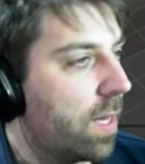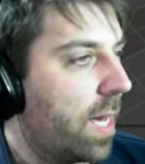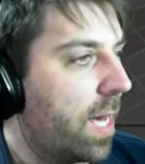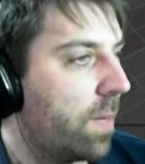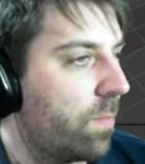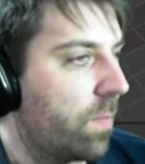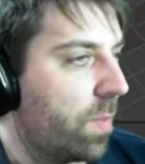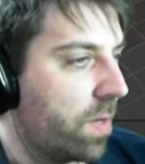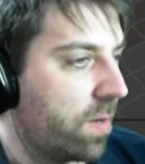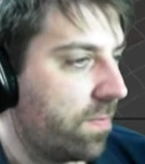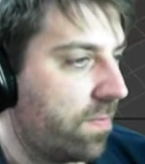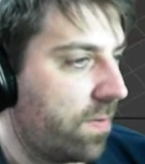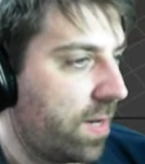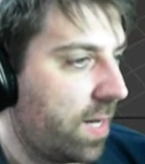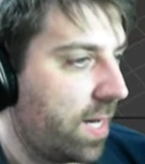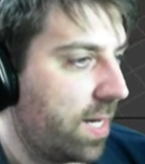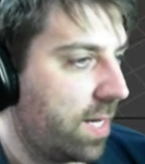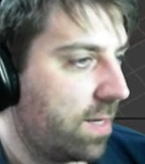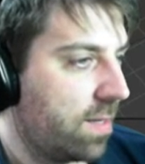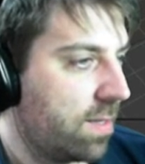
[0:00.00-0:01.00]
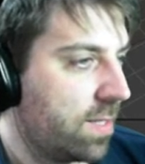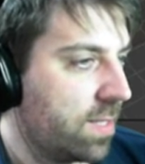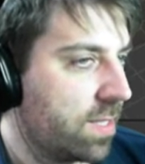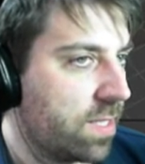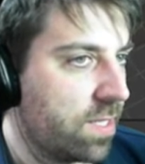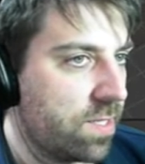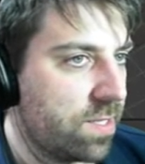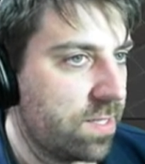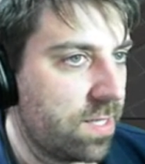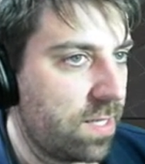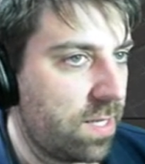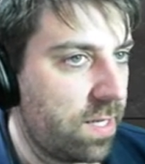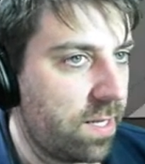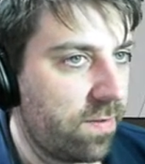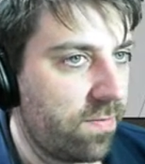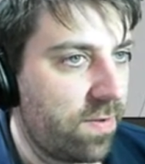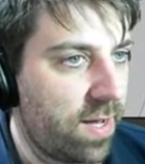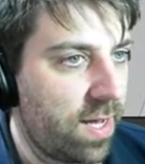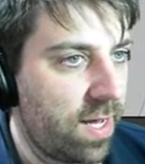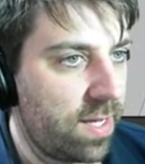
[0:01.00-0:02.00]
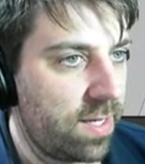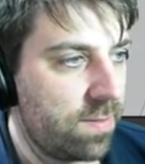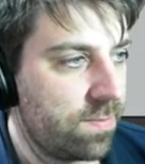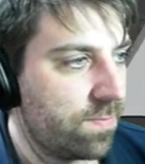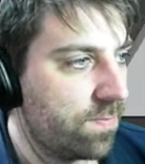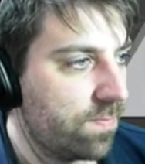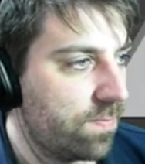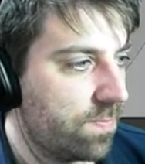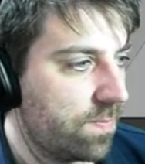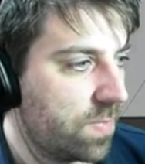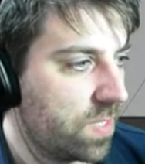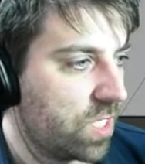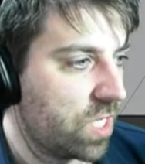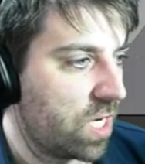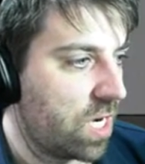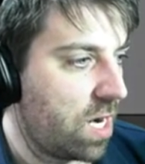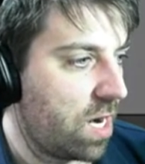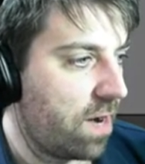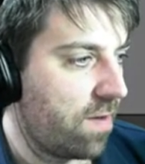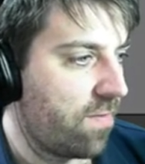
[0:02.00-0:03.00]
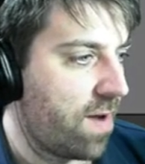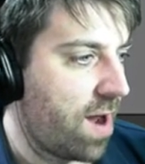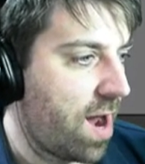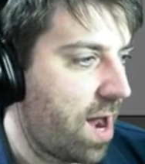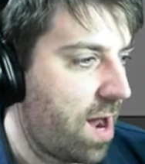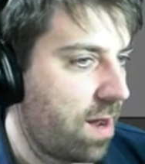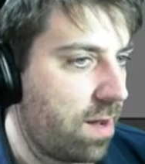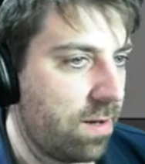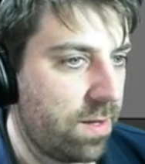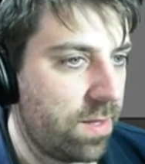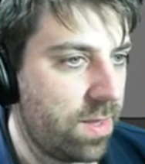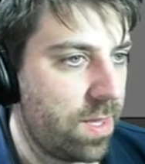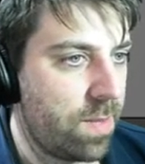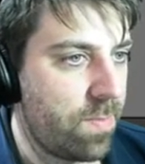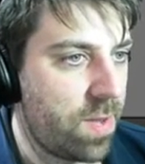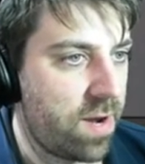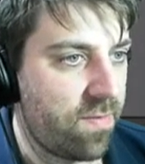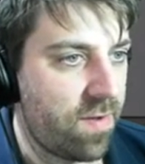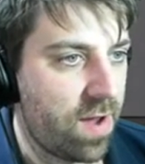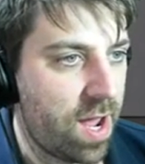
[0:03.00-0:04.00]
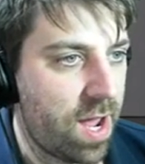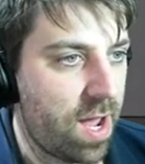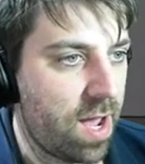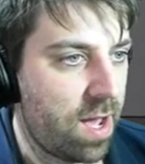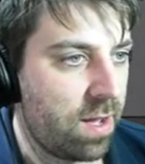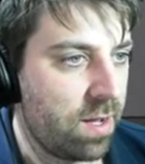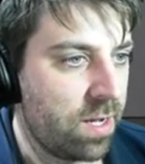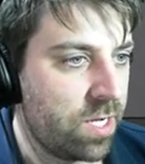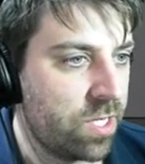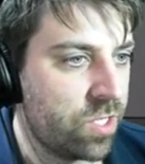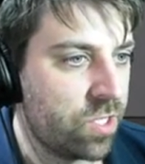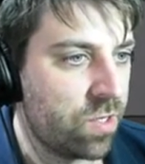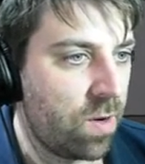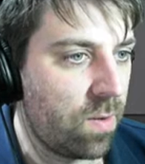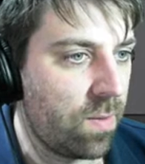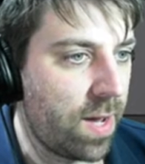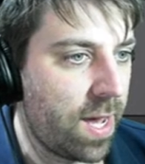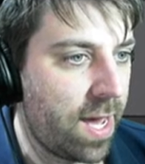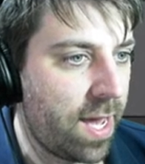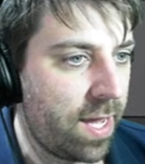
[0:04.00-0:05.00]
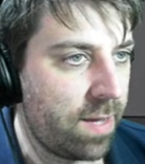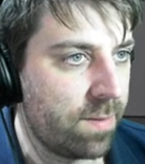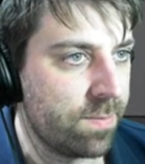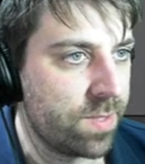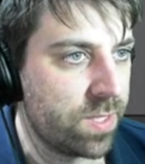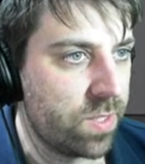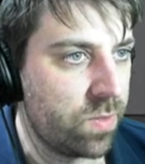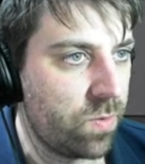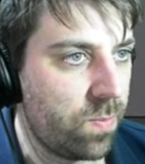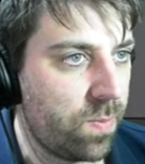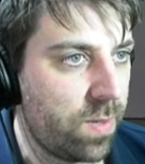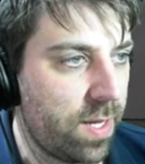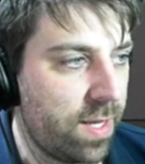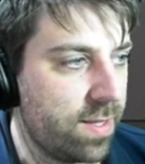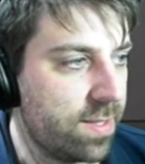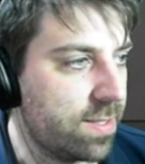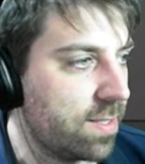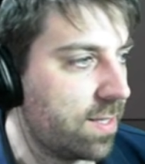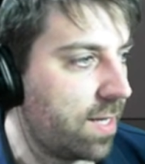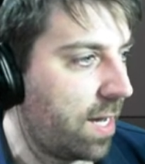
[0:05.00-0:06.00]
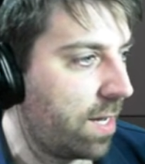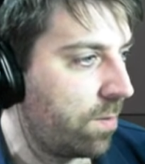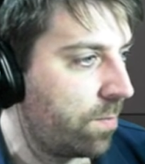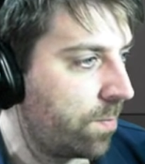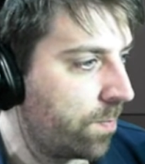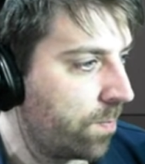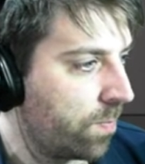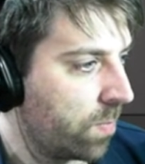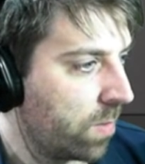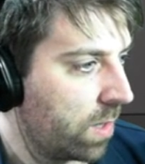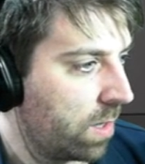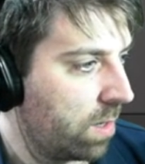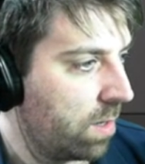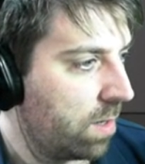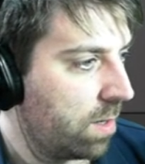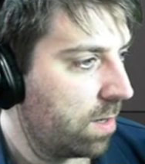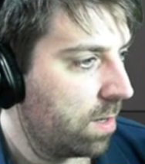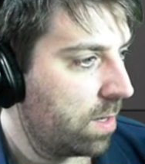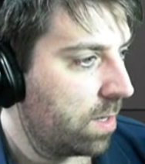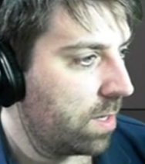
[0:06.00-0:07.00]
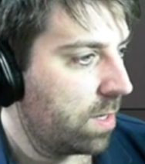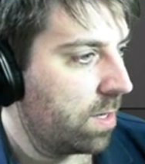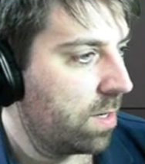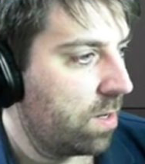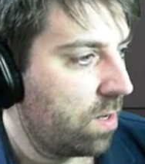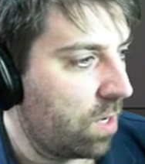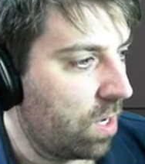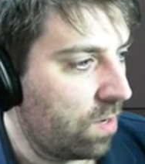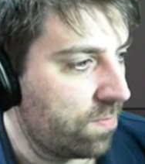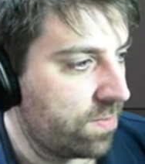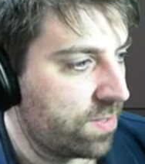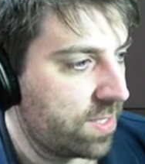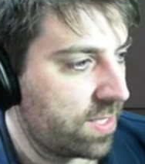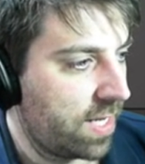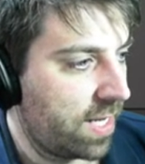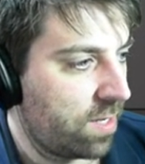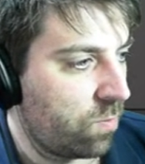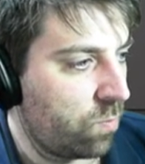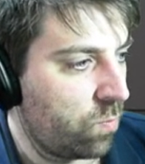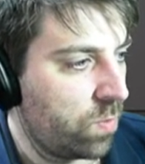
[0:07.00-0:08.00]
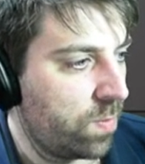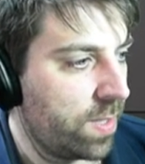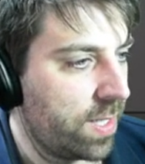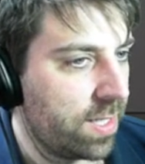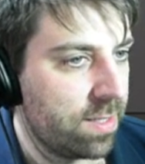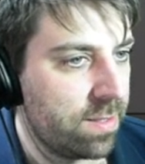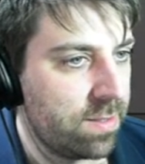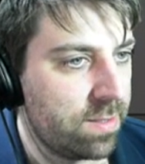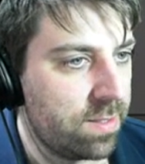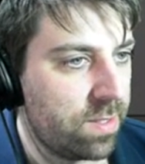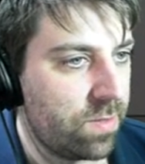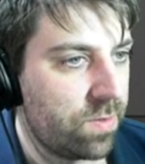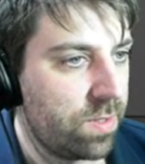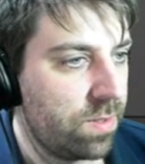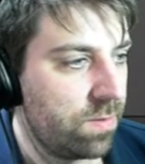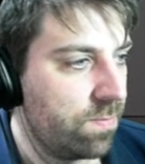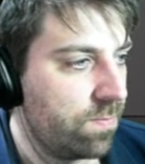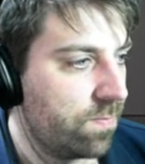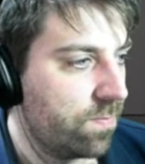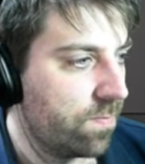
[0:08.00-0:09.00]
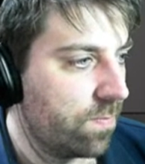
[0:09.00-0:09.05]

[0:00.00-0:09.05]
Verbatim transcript: add modifier. Let's go solidifier. Solidifier on the modifier. Control A. I'm just going to apply the scale. Offset will be zero.